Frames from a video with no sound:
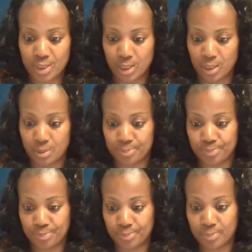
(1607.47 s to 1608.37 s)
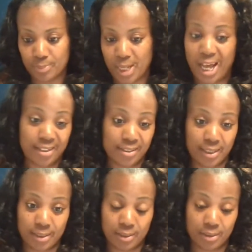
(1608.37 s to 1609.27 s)
I
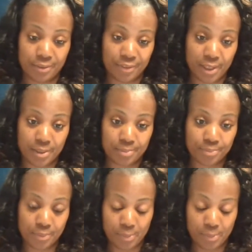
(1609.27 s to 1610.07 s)
say get a lift gate.